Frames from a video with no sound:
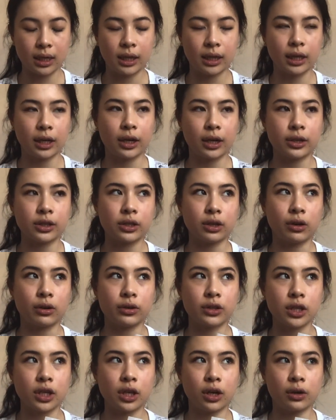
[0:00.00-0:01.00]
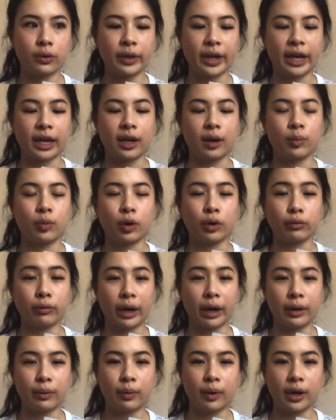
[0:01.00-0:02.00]
There's also like a more
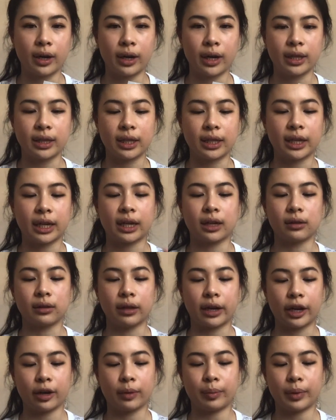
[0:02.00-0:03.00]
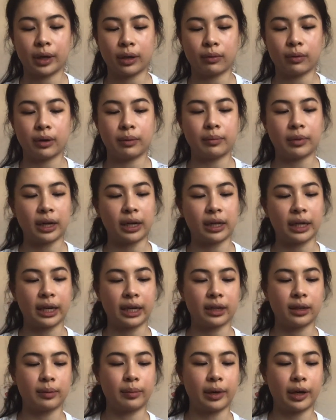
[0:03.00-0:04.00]
red one and then like a lighter pink one, but I like
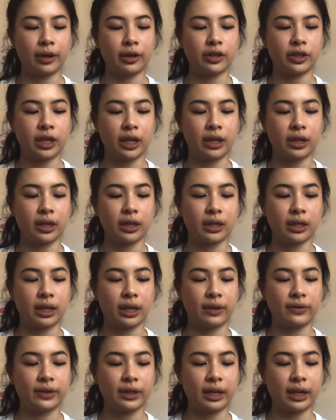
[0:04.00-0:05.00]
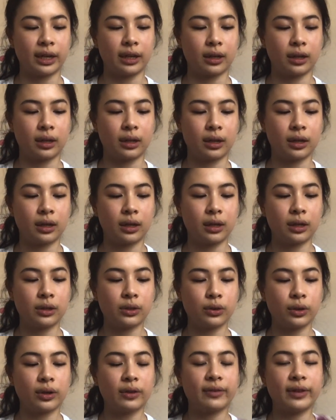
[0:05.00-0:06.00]
the berry shade because it gives like
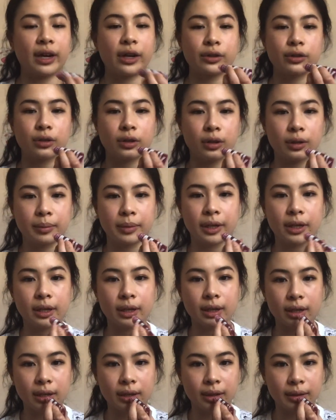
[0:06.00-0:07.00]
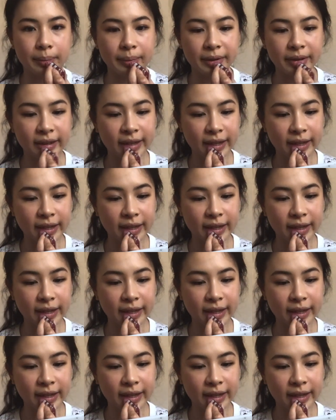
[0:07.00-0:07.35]
sort of natural but a little bit of